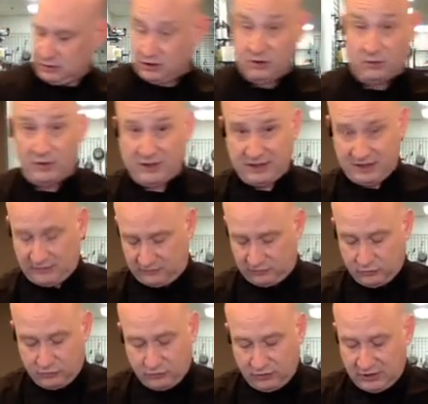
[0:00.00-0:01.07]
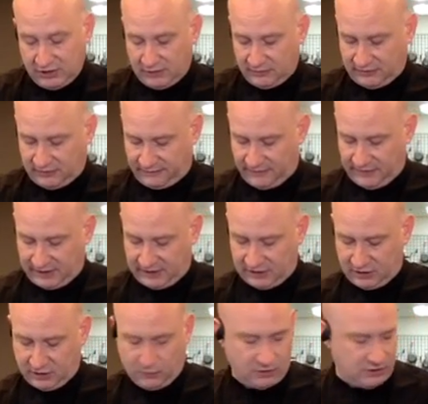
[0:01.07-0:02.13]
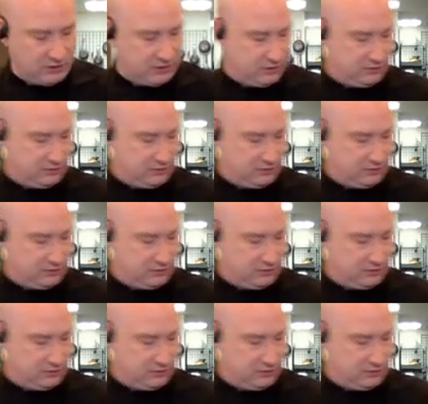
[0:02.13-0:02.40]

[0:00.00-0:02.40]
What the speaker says: don't want to get too greedy with the filling. You want to